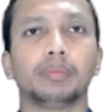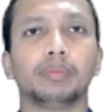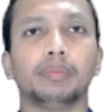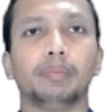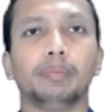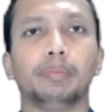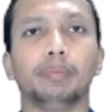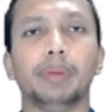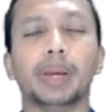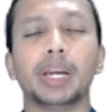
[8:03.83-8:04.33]

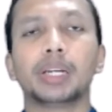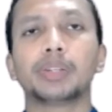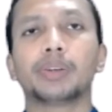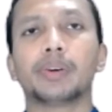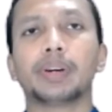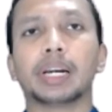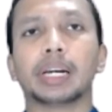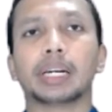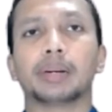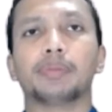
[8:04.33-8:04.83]
Vector
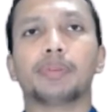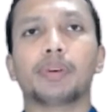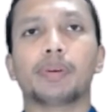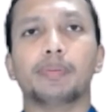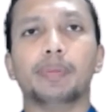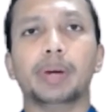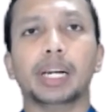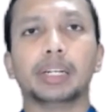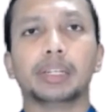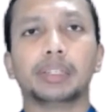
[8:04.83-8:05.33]
data
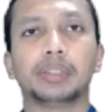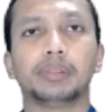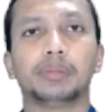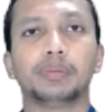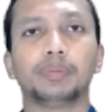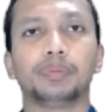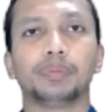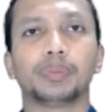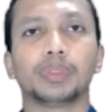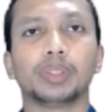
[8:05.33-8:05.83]
format.
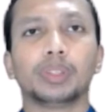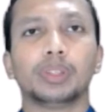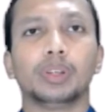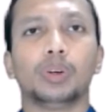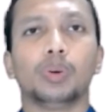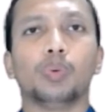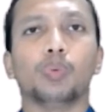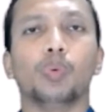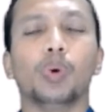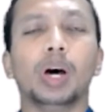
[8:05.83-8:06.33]

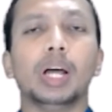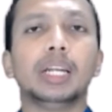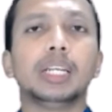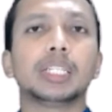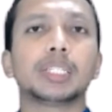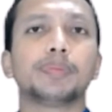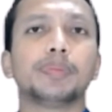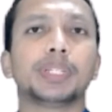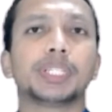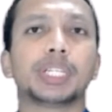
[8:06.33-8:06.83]
All
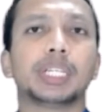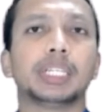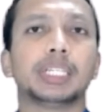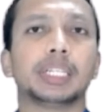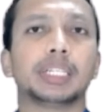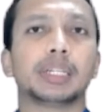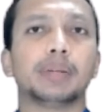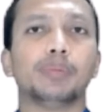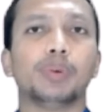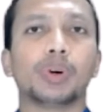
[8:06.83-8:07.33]
spatial
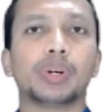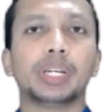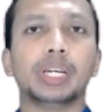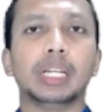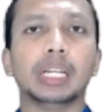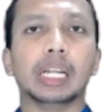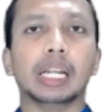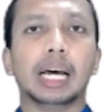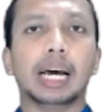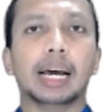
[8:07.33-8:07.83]
data
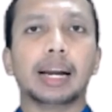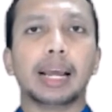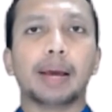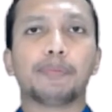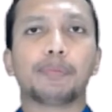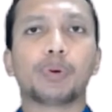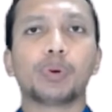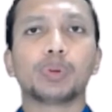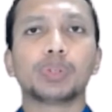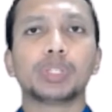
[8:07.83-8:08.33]
models are
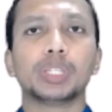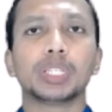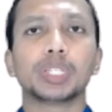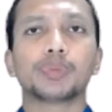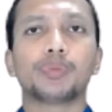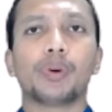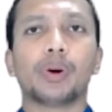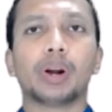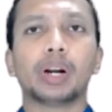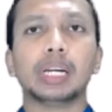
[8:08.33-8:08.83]
approaches
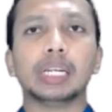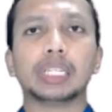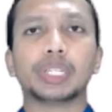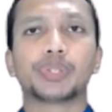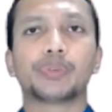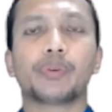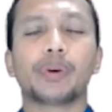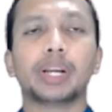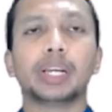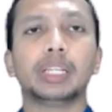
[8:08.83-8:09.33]
for
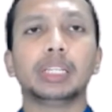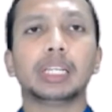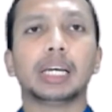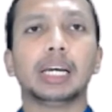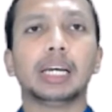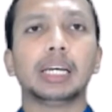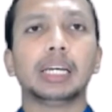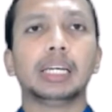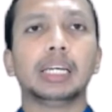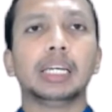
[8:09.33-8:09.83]
storing
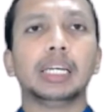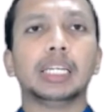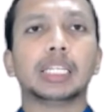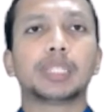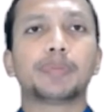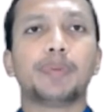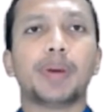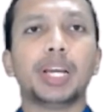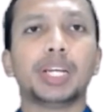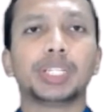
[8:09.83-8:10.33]
the
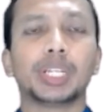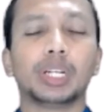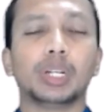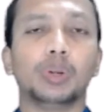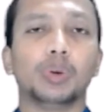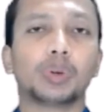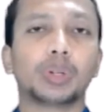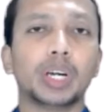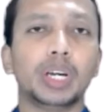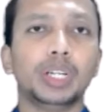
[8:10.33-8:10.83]
spatial
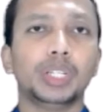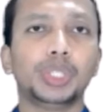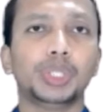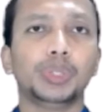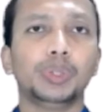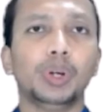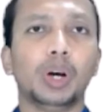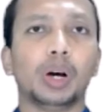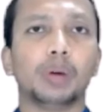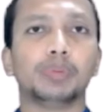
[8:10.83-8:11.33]

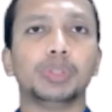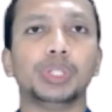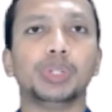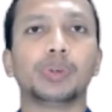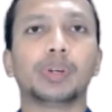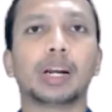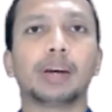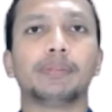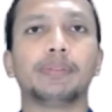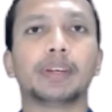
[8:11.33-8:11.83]
location of
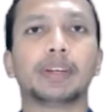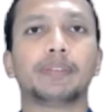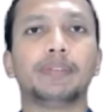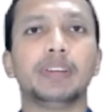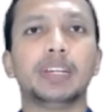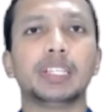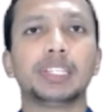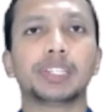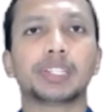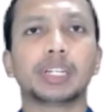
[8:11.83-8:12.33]
geographic
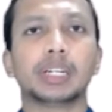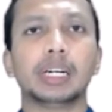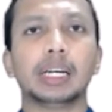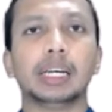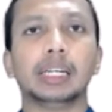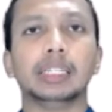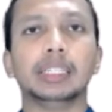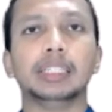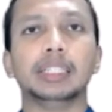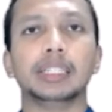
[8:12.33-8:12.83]
feature
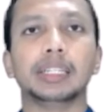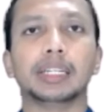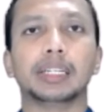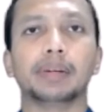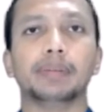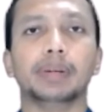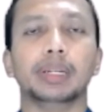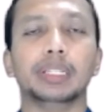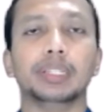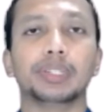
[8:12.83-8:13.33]
in a
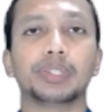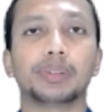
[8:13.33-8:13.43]
database.